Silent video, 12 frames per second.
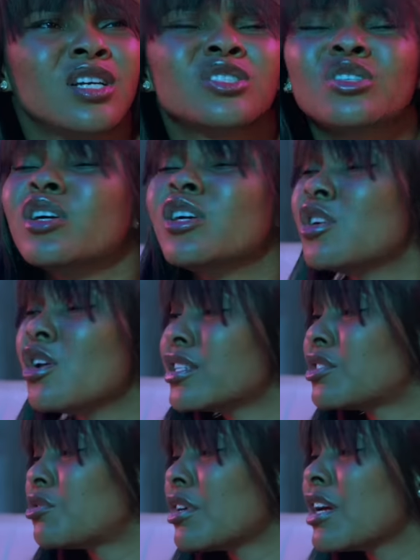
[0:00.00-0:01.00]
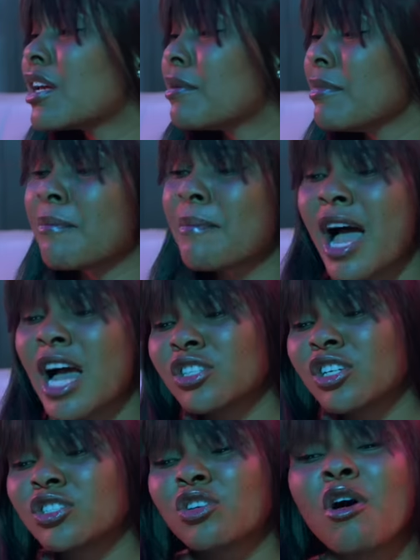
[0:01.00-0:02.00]
So you just drink me, ma.
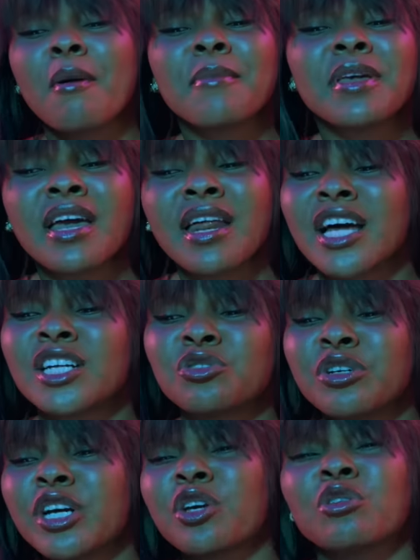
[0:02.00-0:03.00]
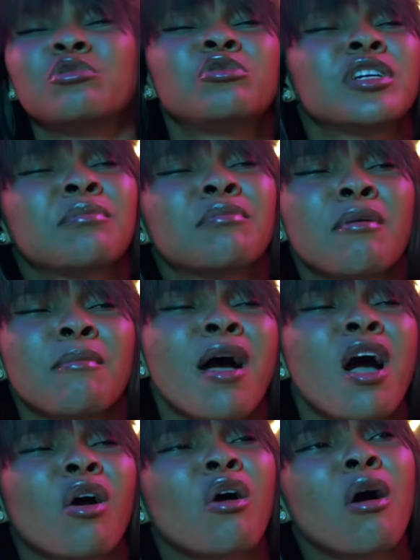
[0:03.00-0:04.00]
Just come here and I drink you. Drink me,
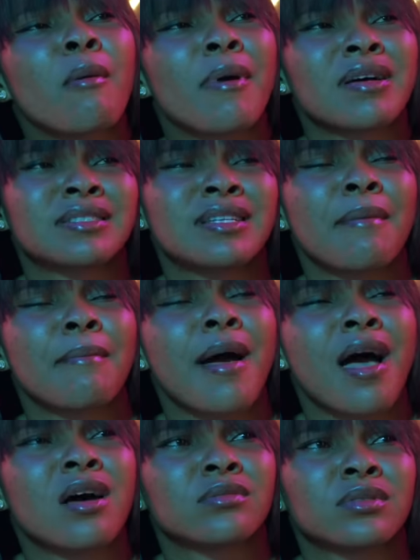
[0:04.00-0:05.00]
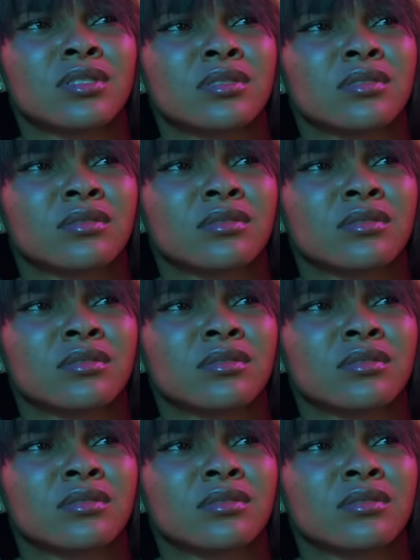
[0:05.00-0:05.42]
ma. Come outside my house.